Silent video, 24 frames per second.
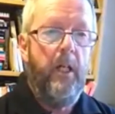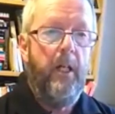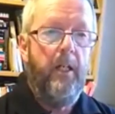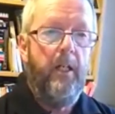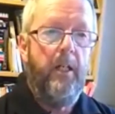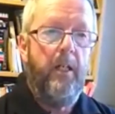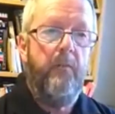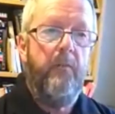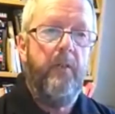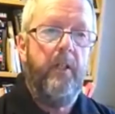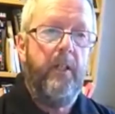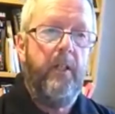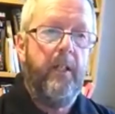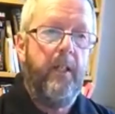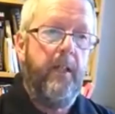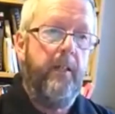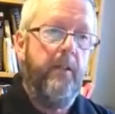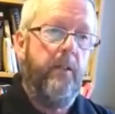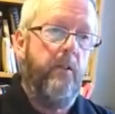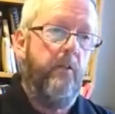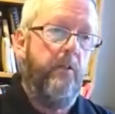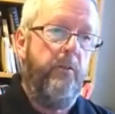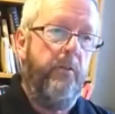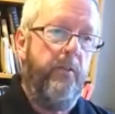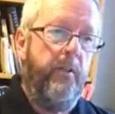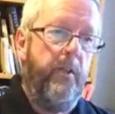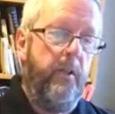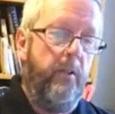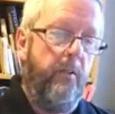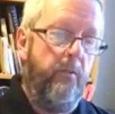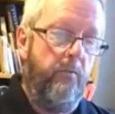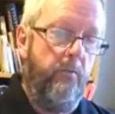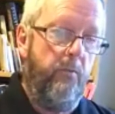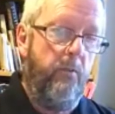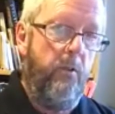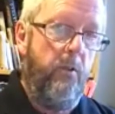And if you get those
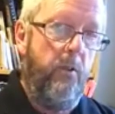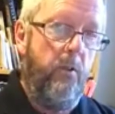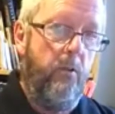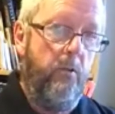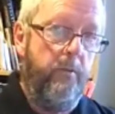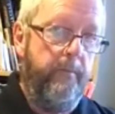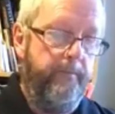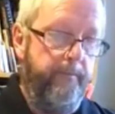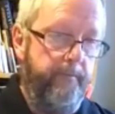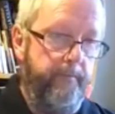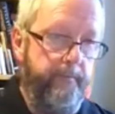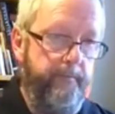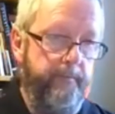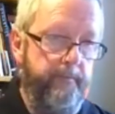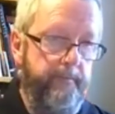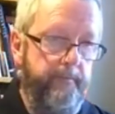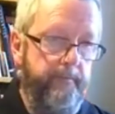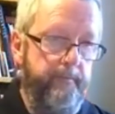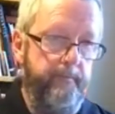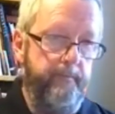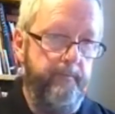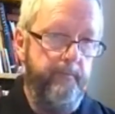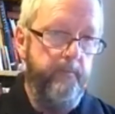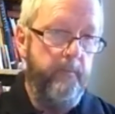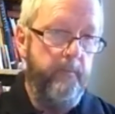things wrong, you